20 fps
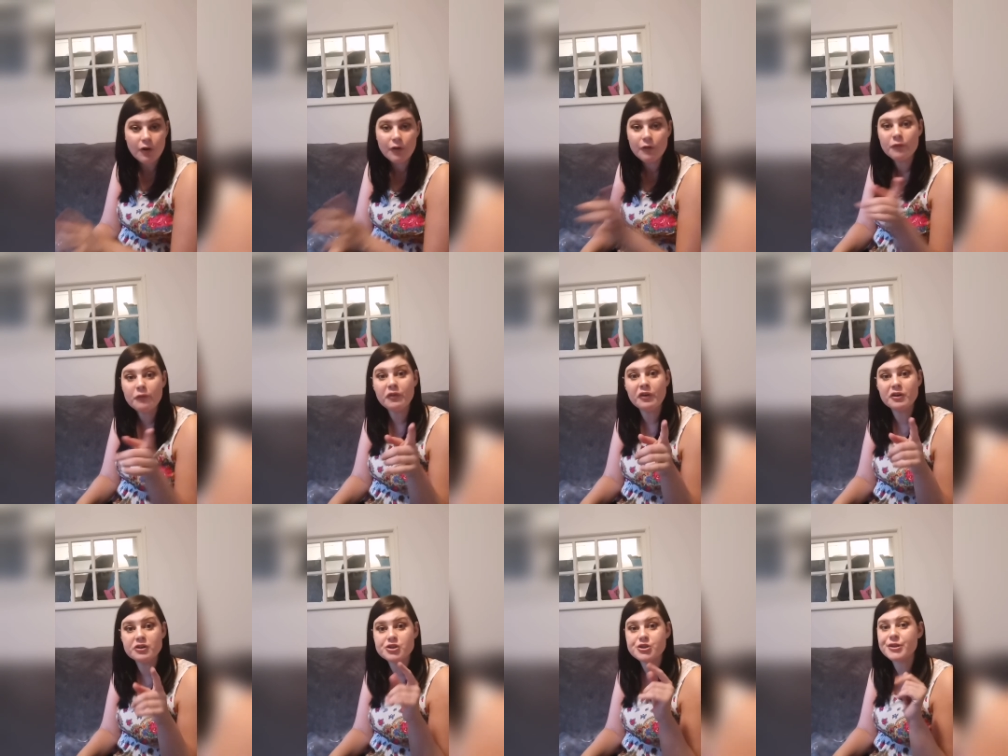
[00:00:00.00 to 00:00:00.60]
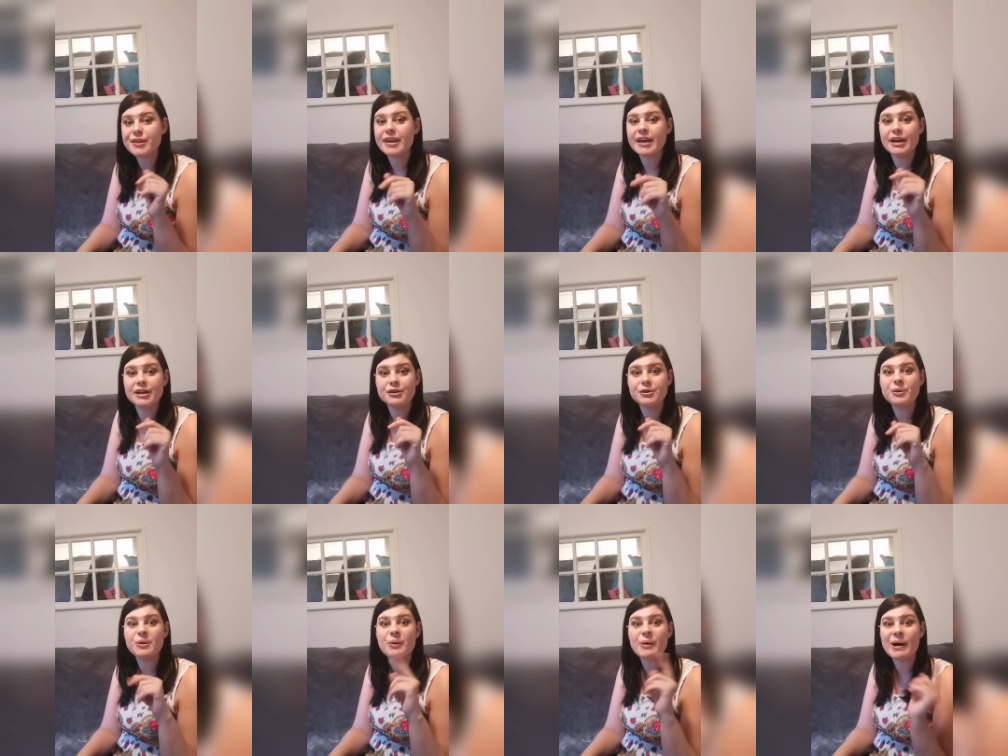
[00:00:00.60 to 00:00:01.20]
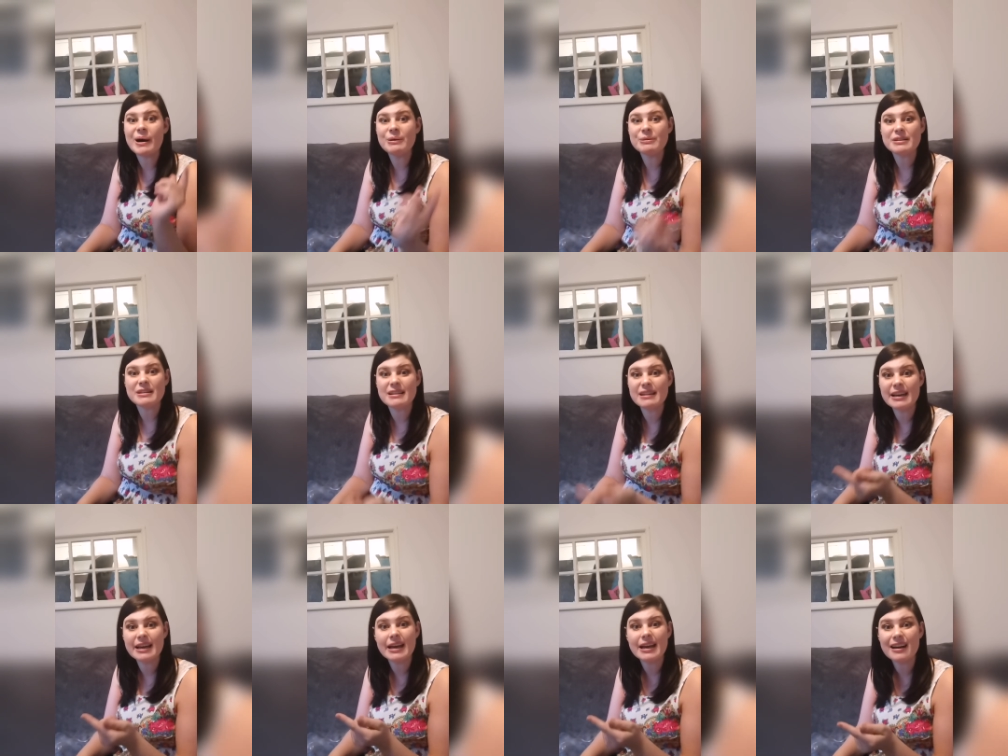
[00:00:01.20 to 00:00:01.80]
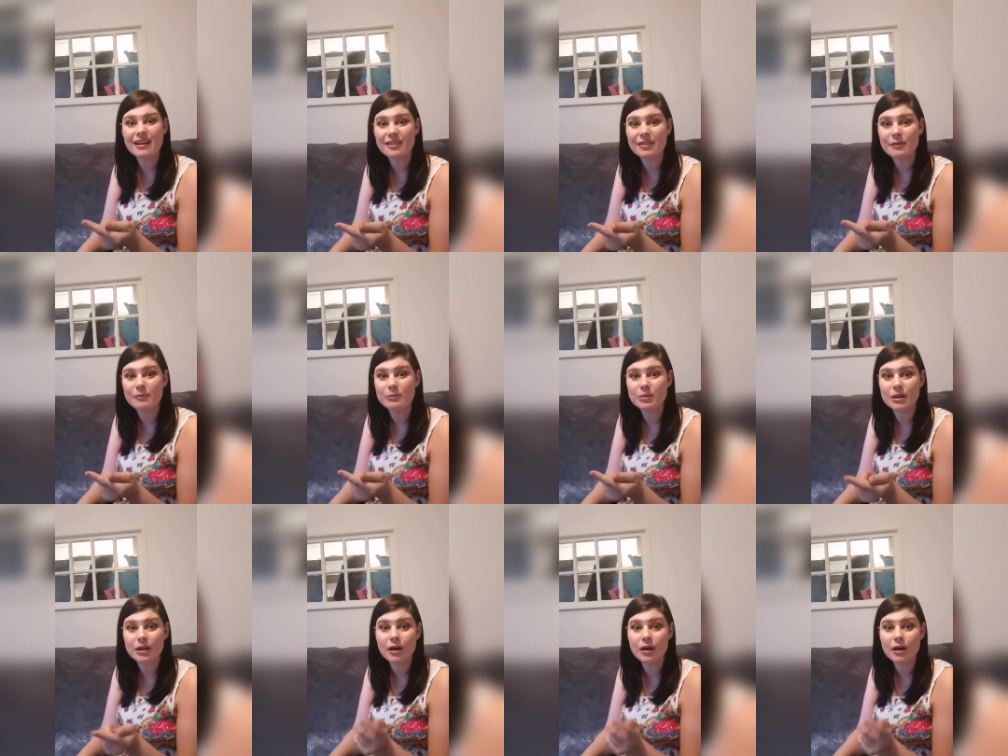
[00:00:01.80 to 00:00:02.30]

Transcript: Unfortunately, I don't know how to link anything